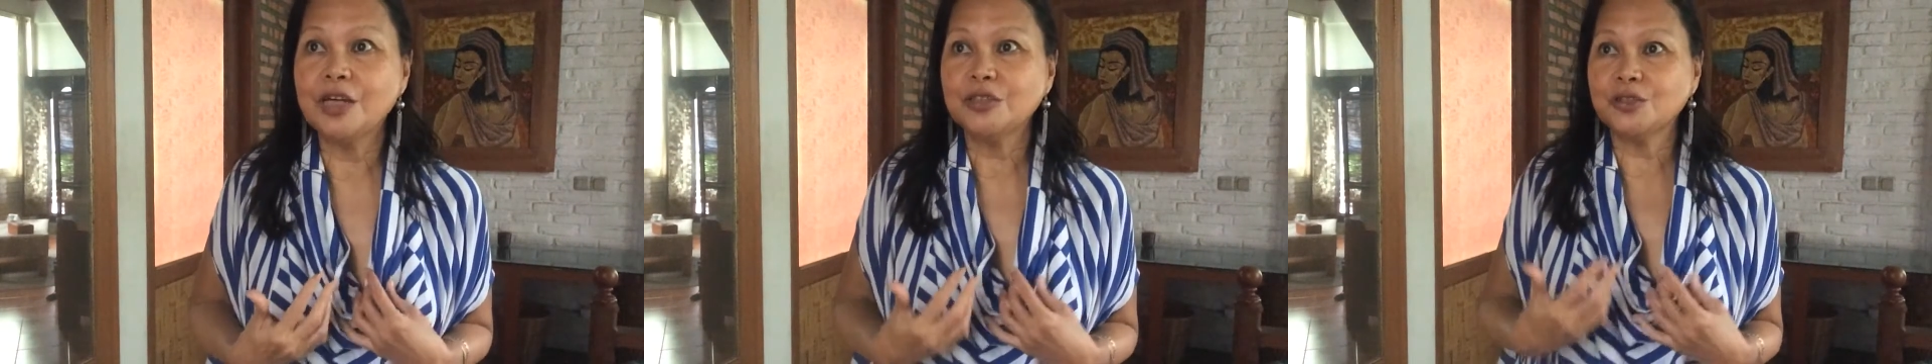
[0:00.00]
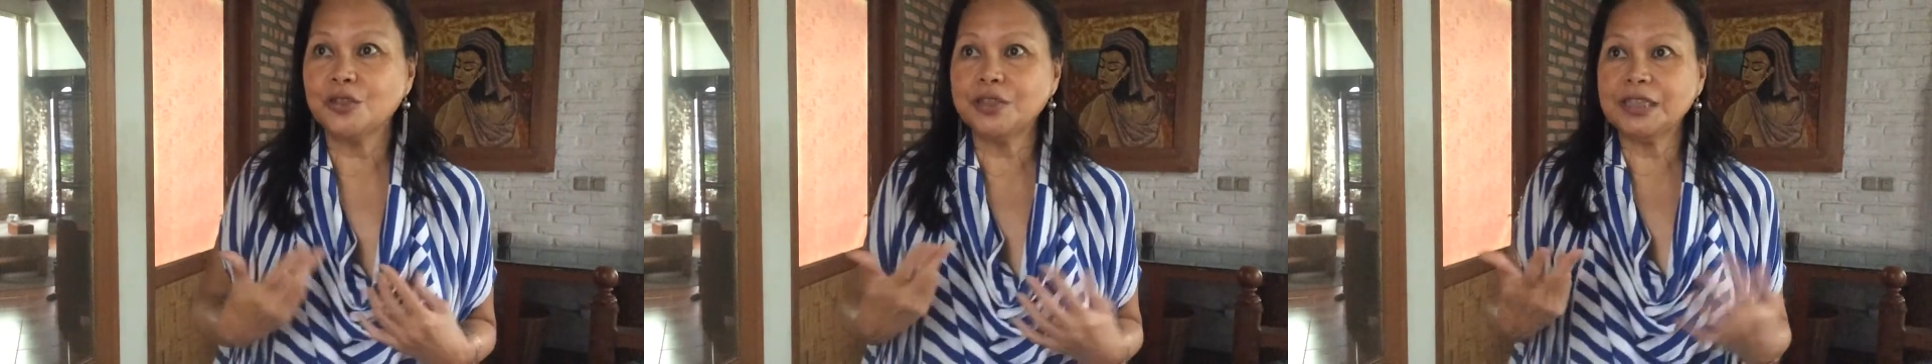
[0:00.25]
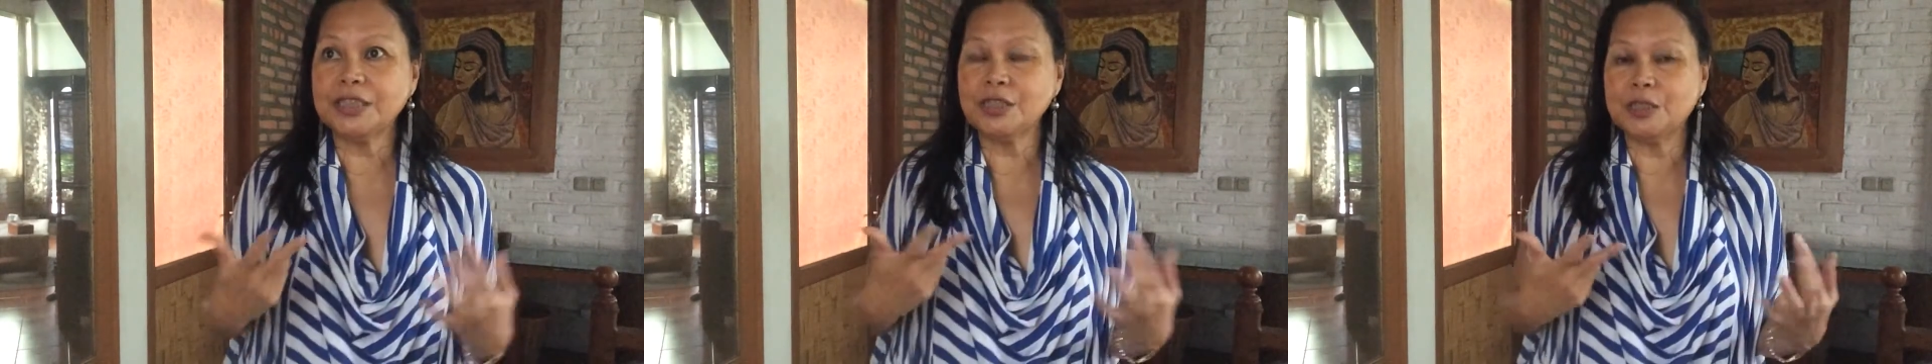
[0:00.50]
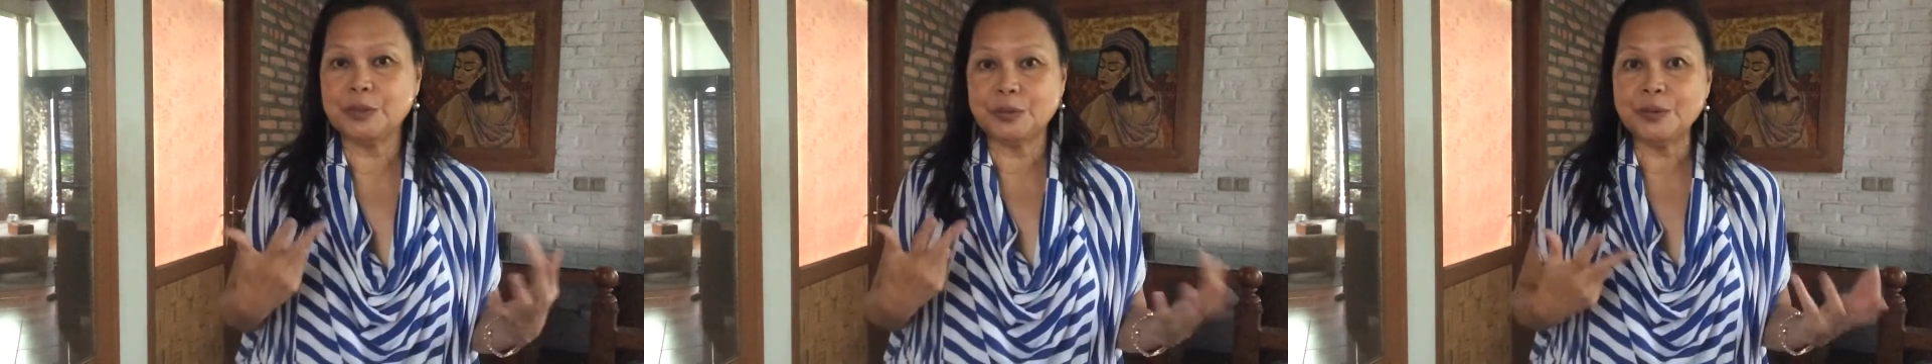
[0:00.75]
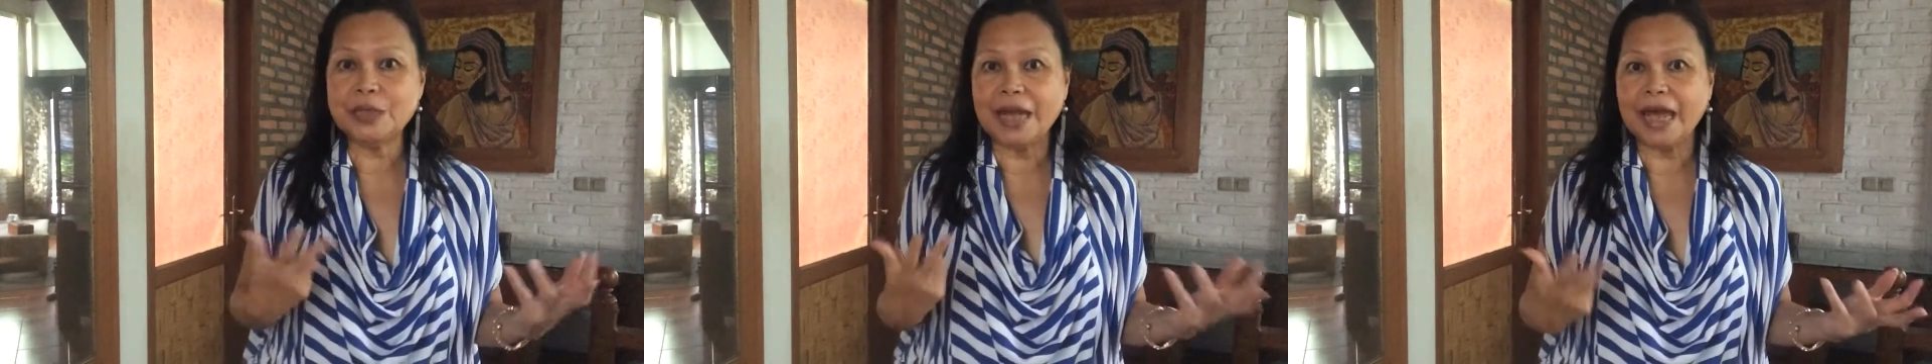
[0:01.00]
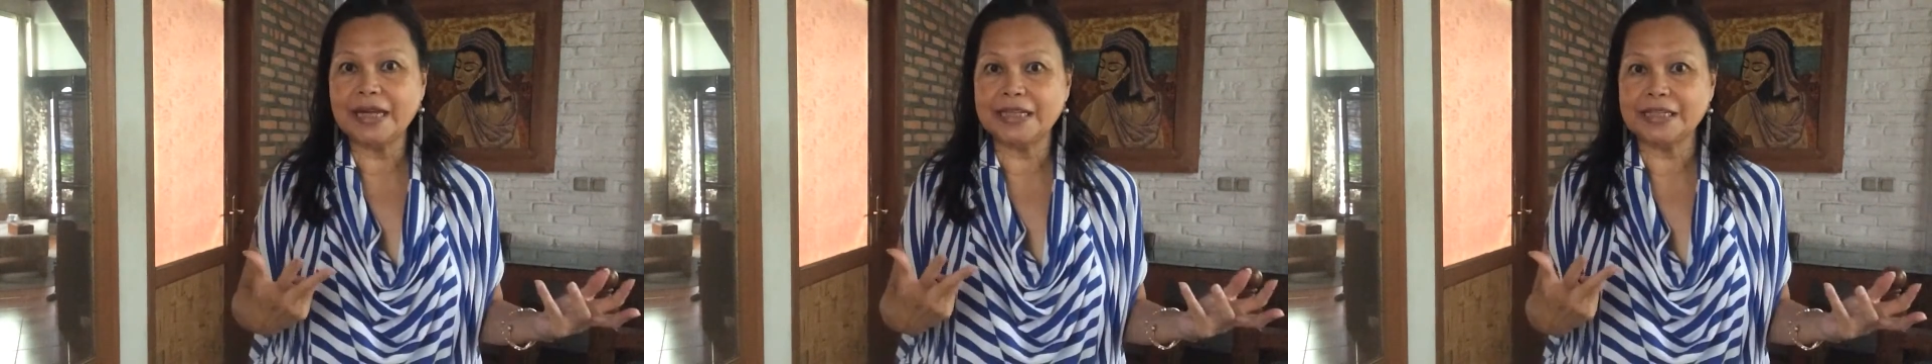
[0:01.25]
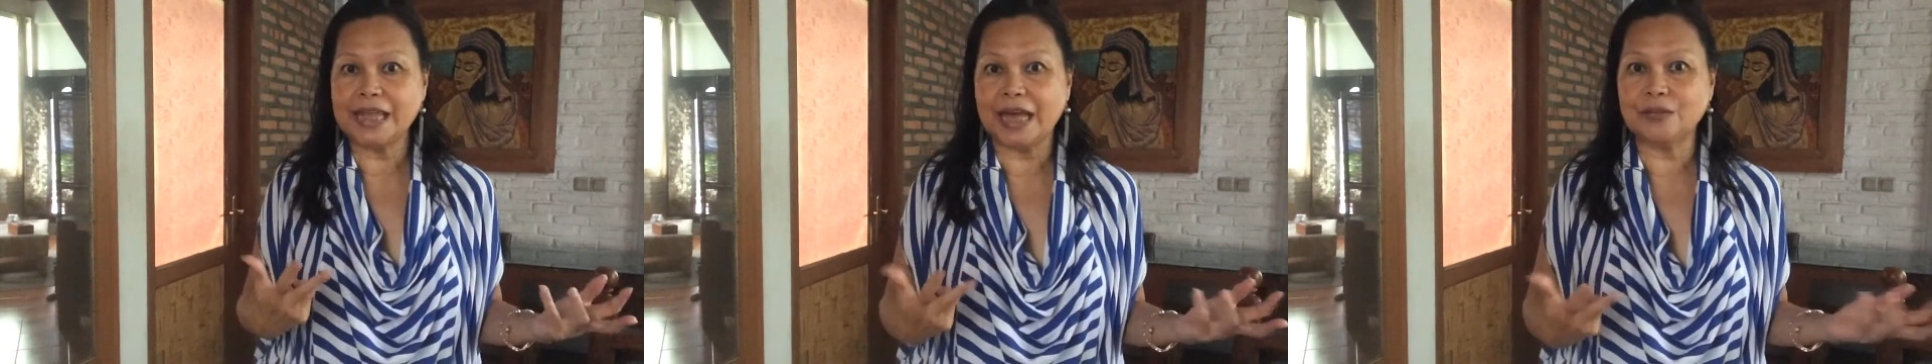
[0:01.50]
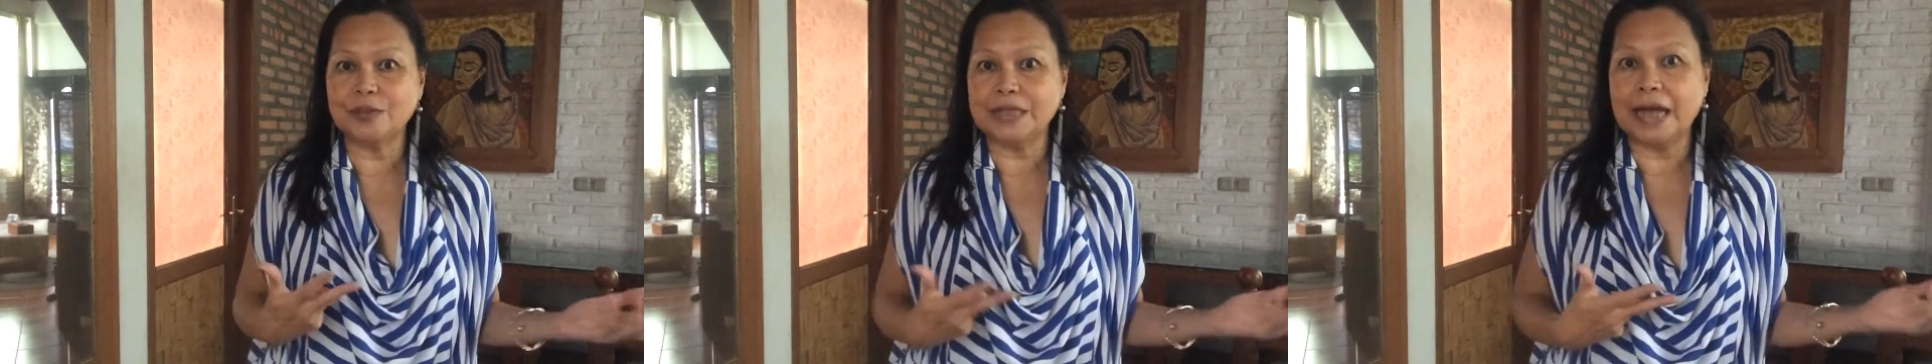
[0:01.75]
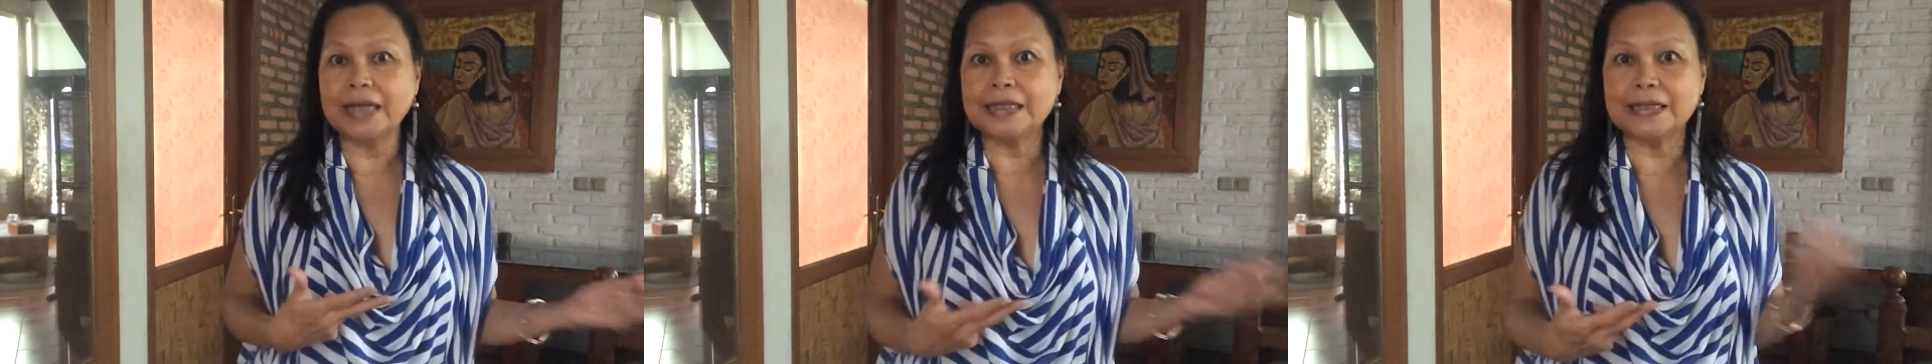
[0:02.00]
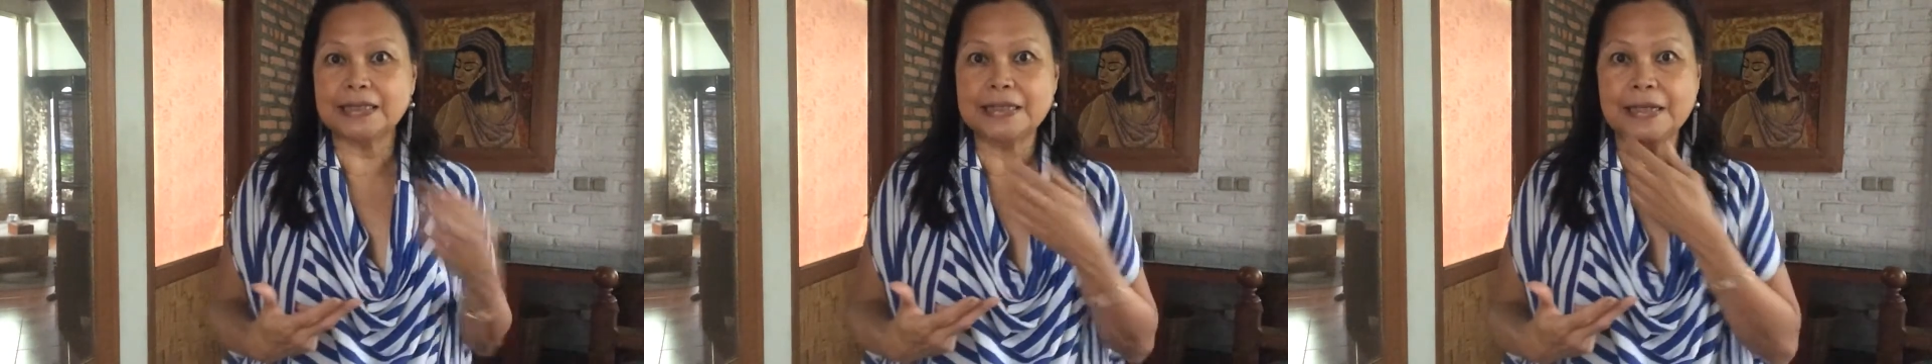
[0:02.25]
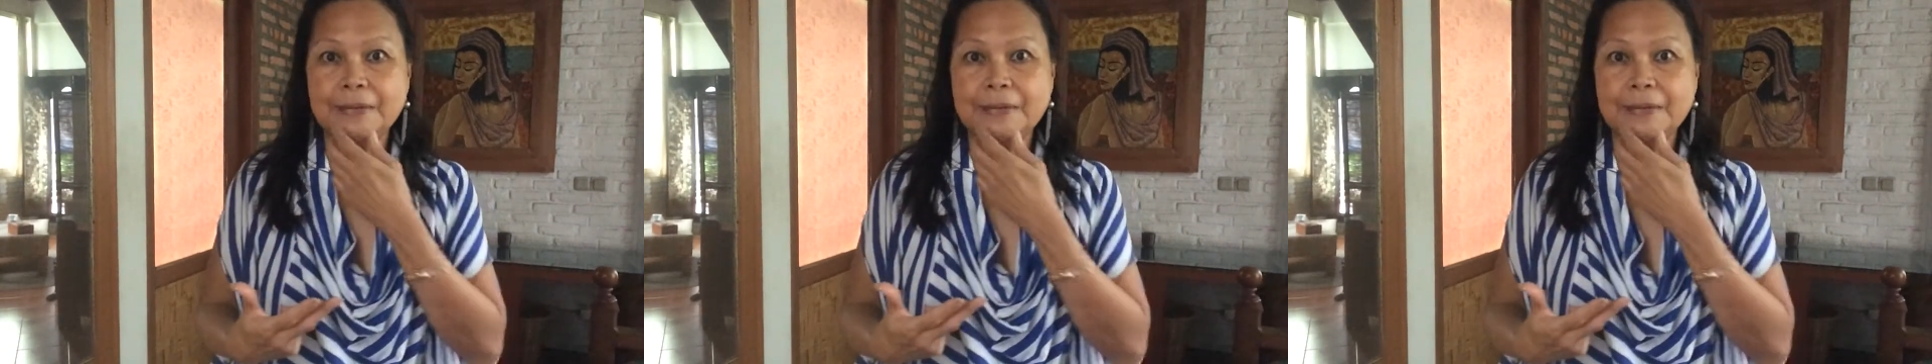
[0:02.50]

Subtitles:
so just the two ladies had to tackle